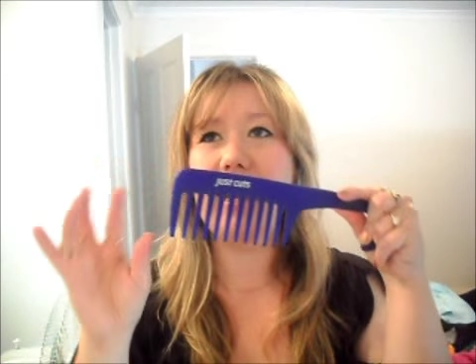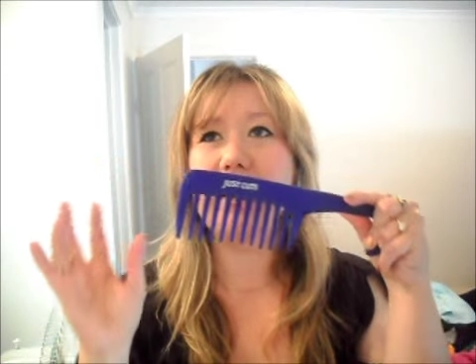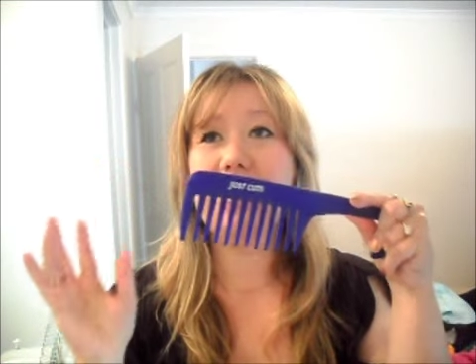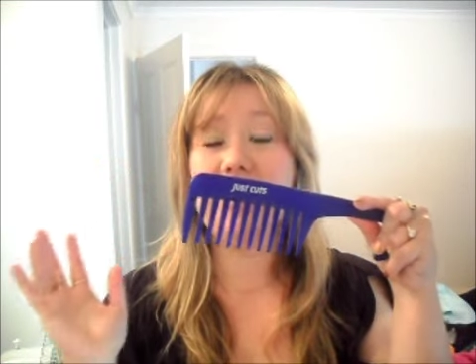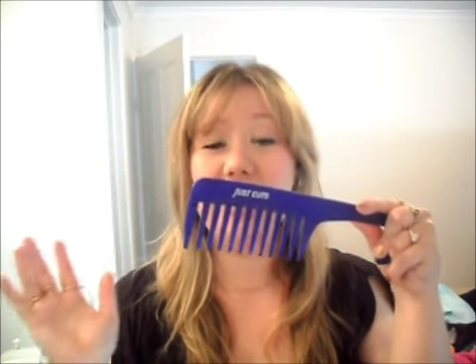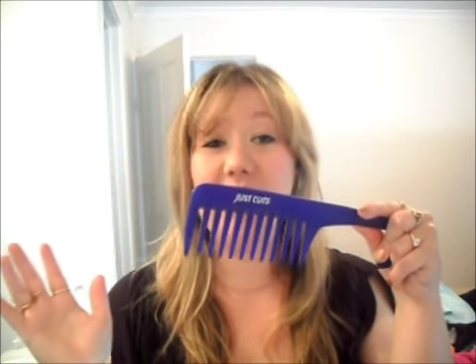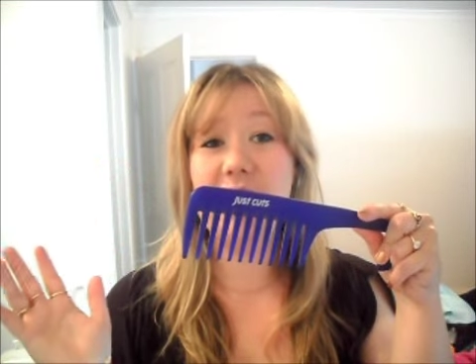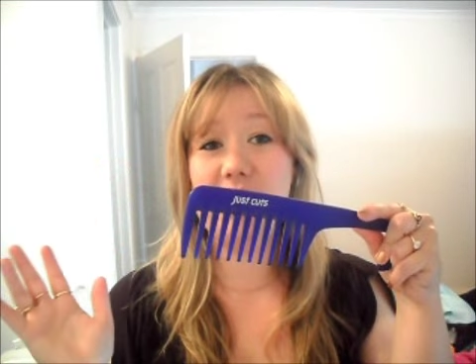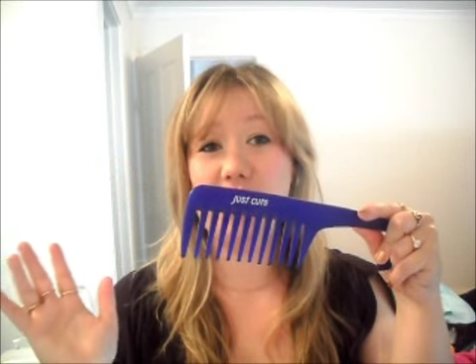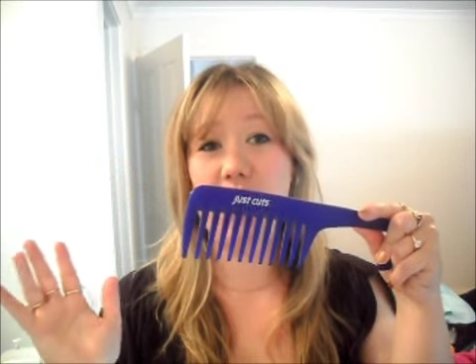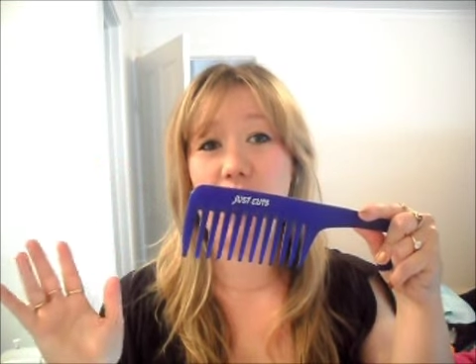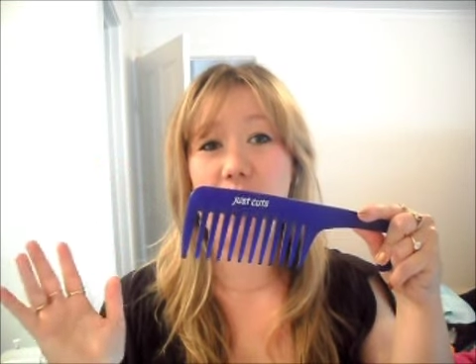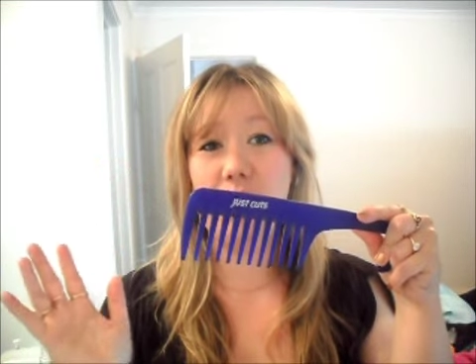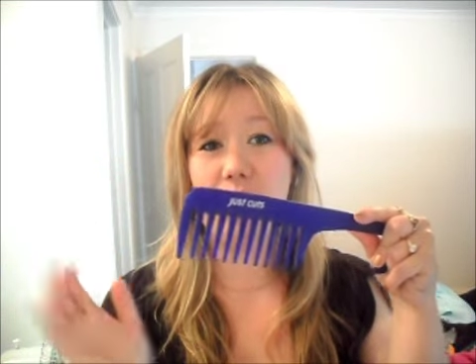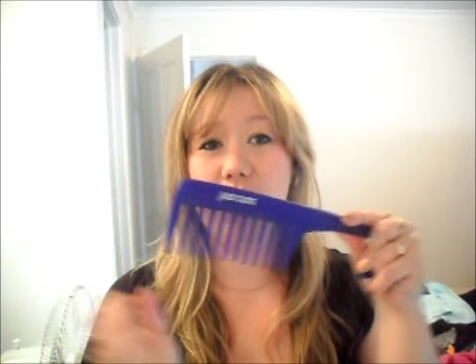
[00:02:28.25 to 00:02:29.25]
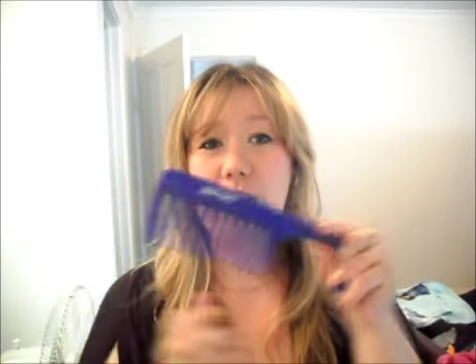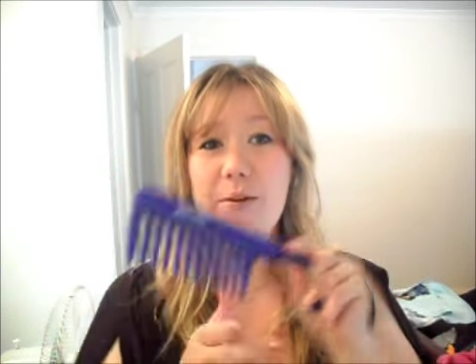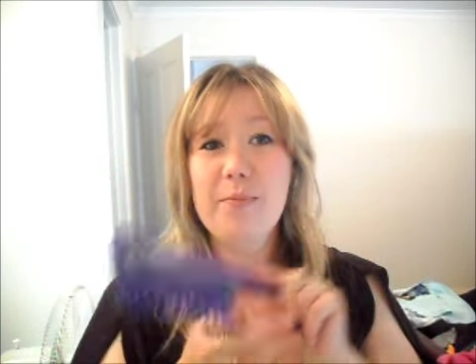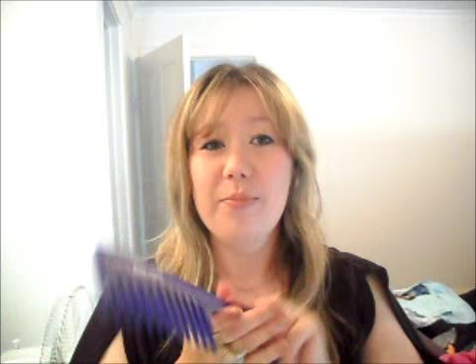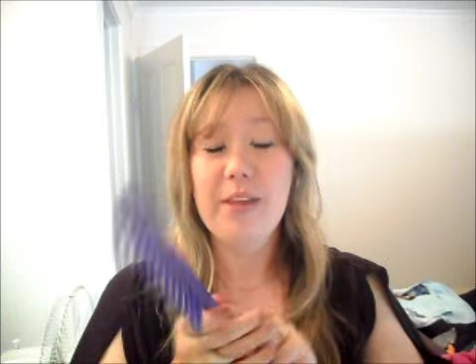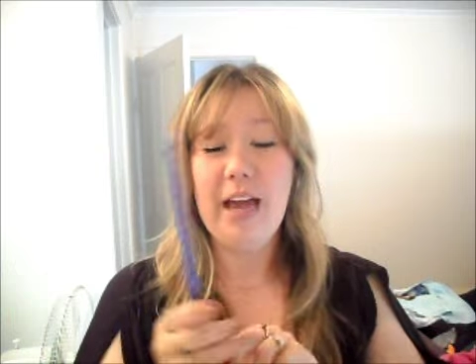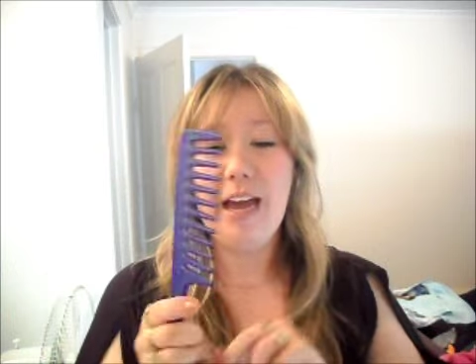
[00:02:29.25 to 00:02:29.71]
years ago,
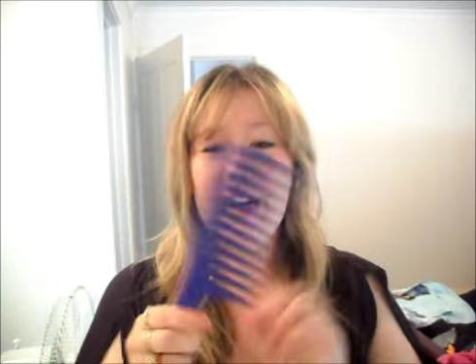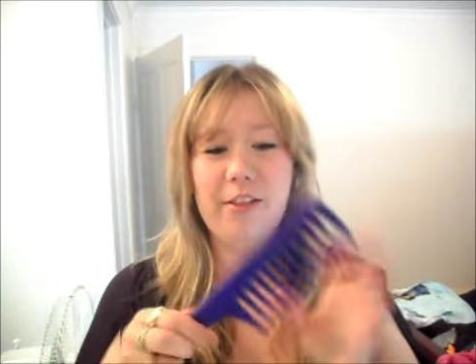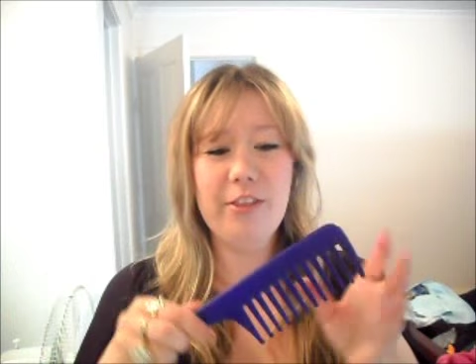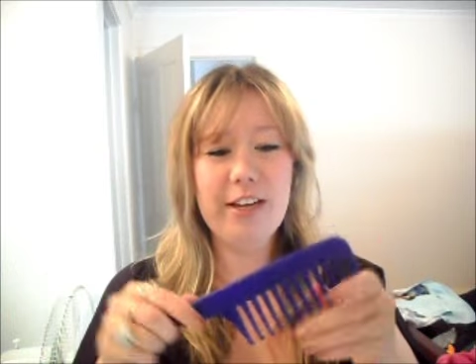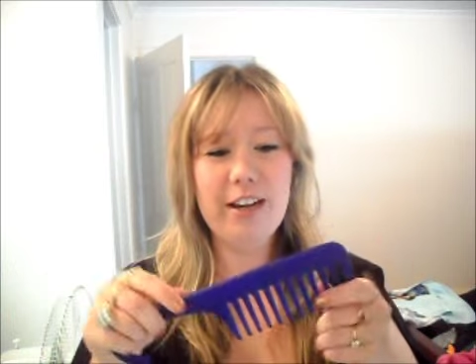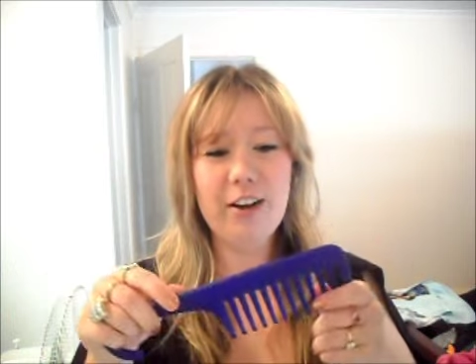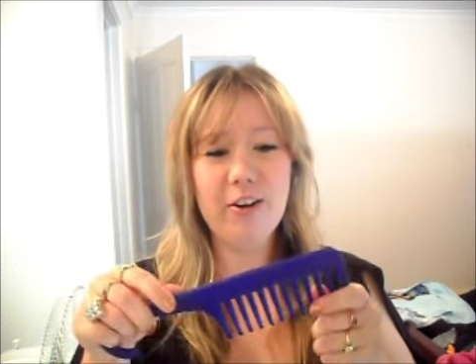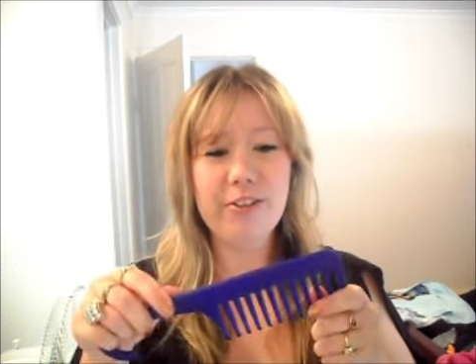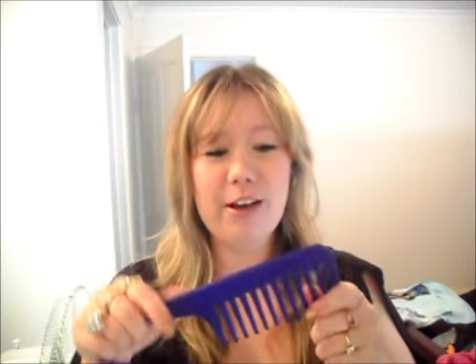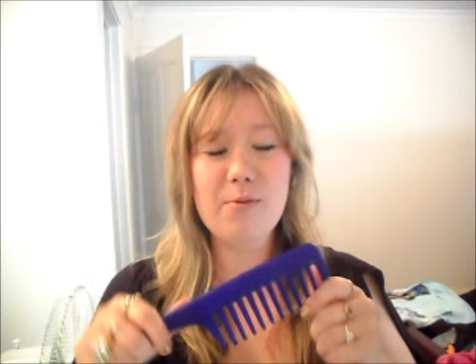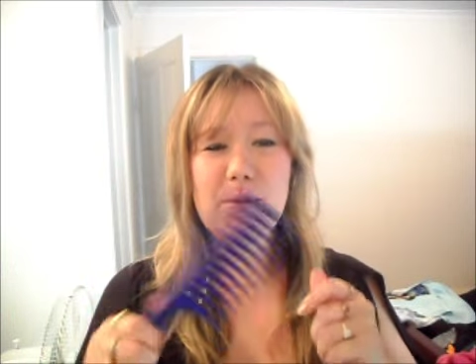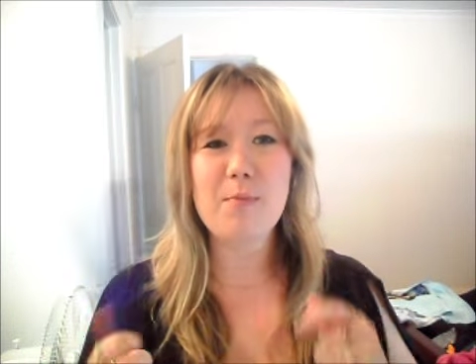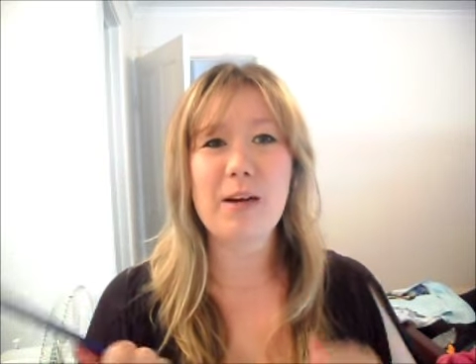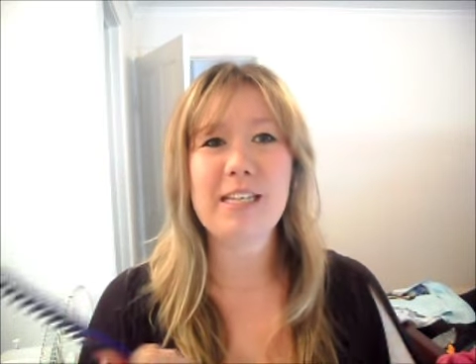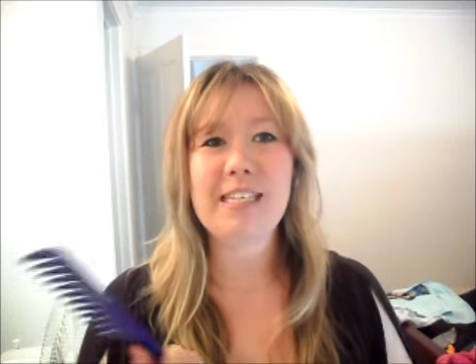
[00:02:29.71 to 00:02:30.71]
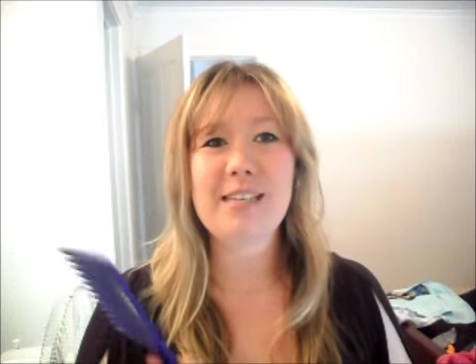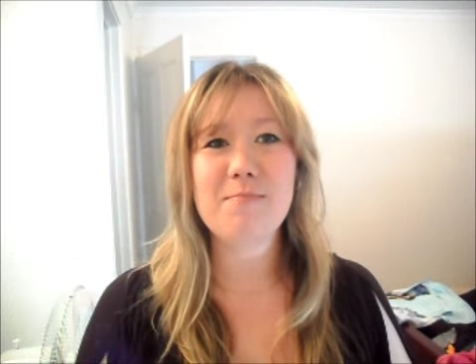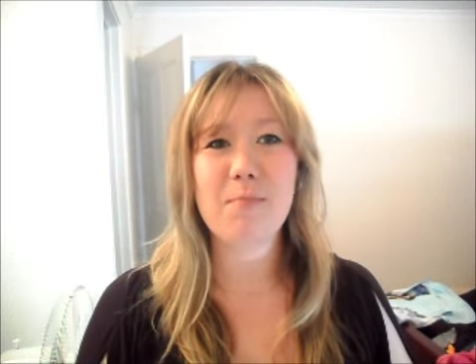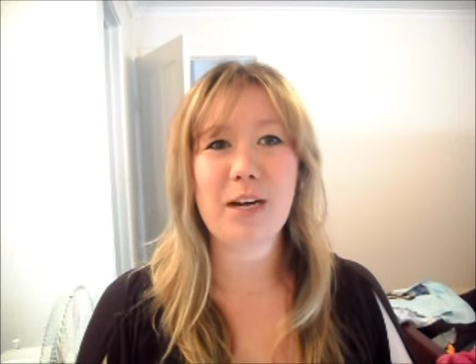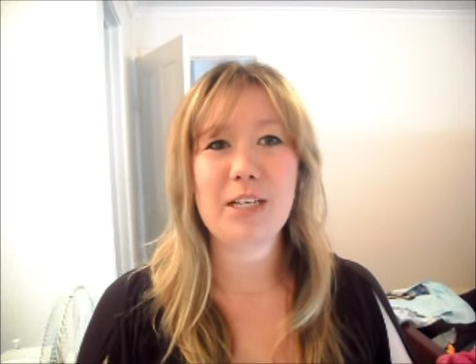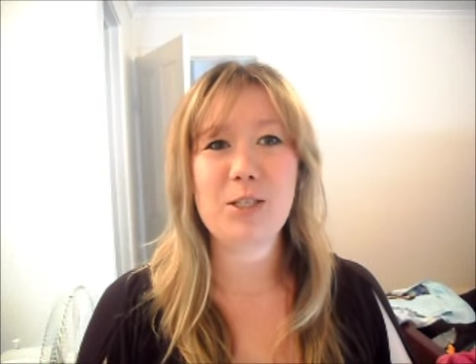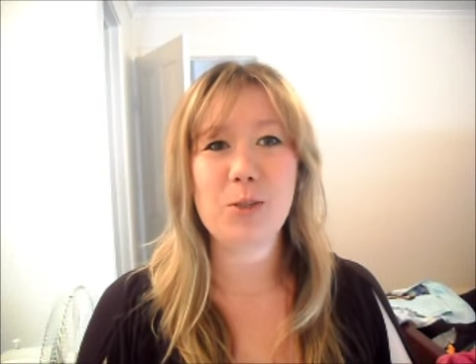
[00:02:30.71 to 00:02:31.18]
and I think I got that when
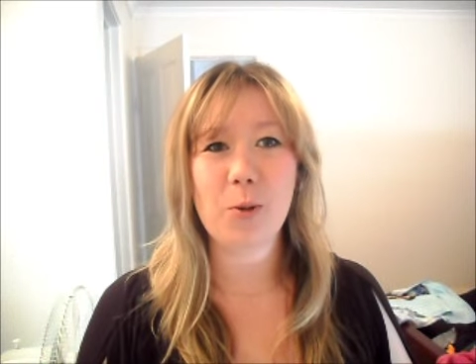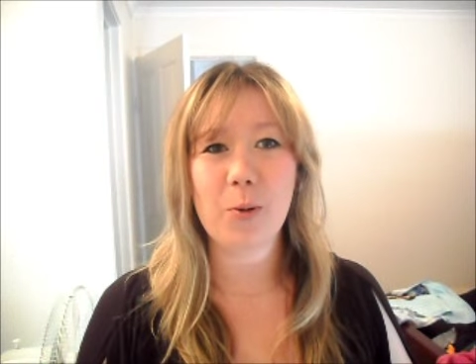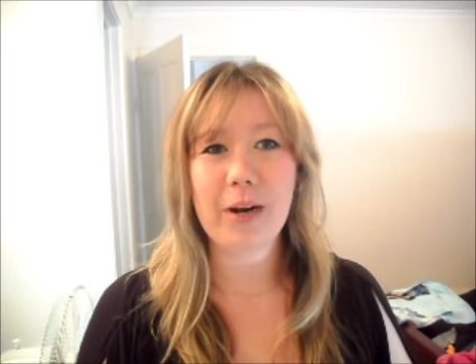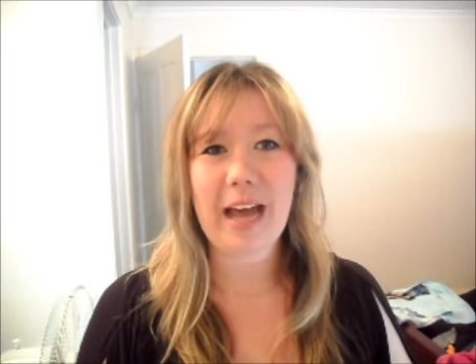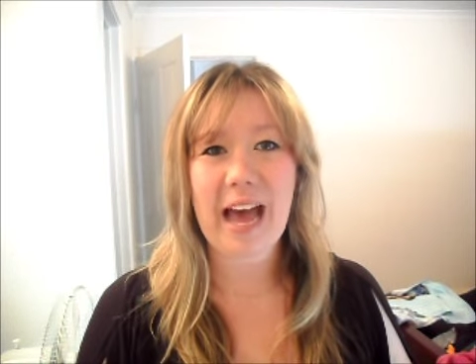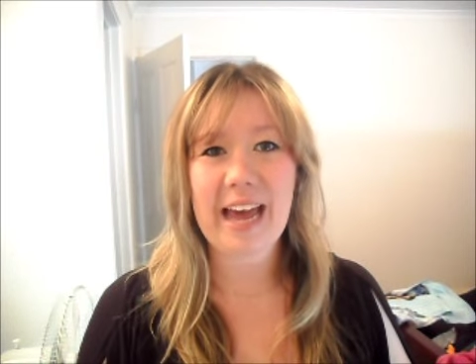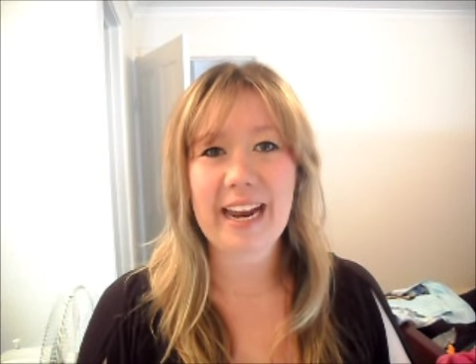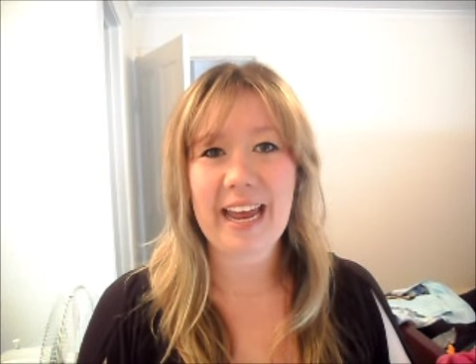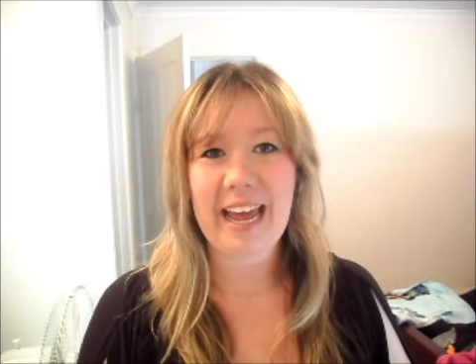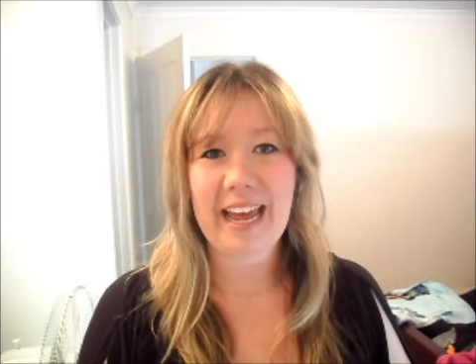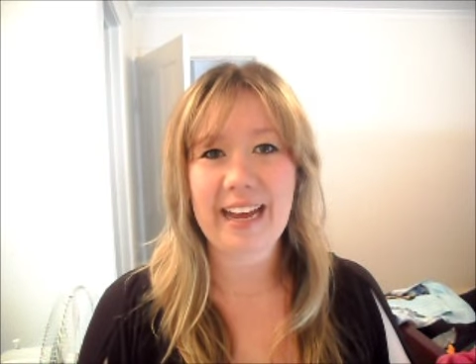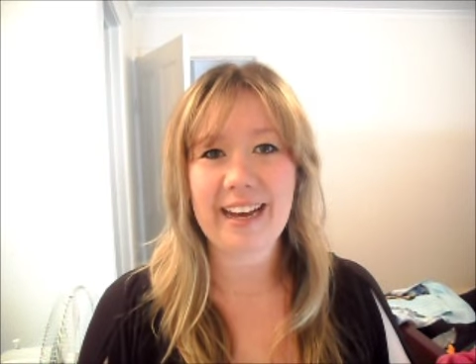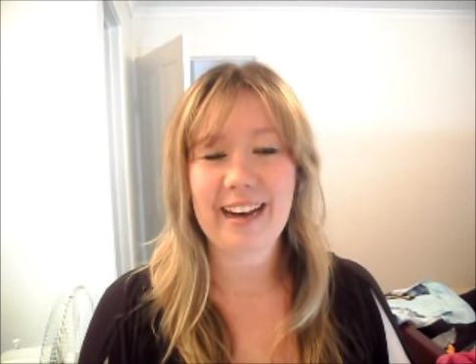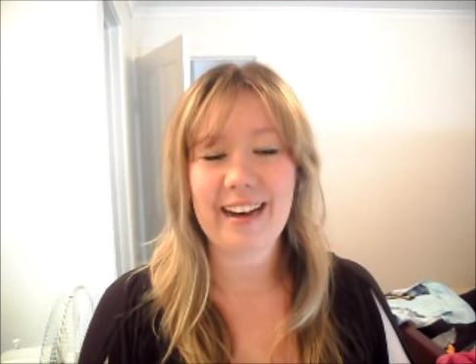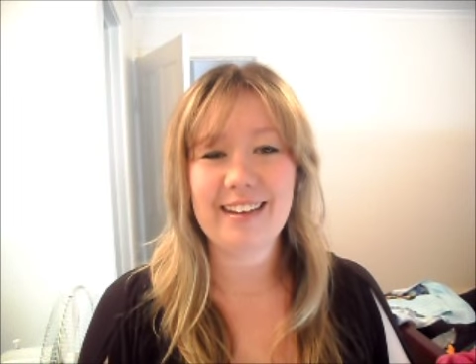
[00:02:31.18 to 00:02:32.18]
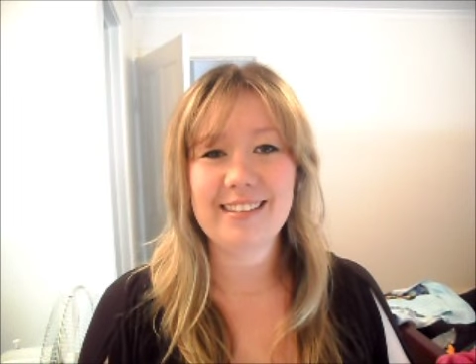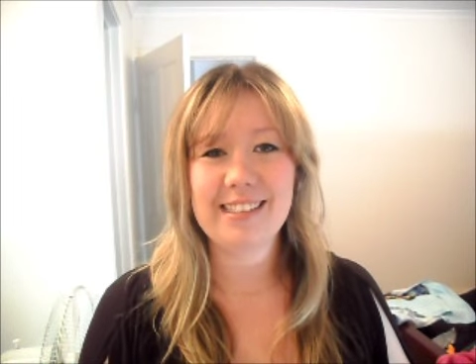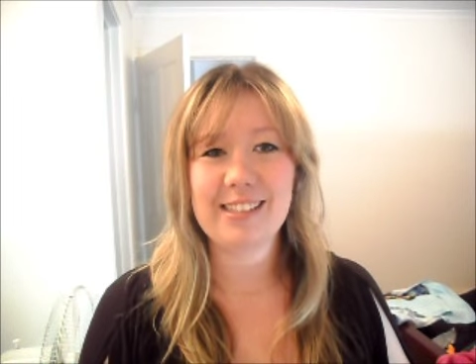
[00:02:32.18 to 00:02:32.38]
my daughter had a haircut.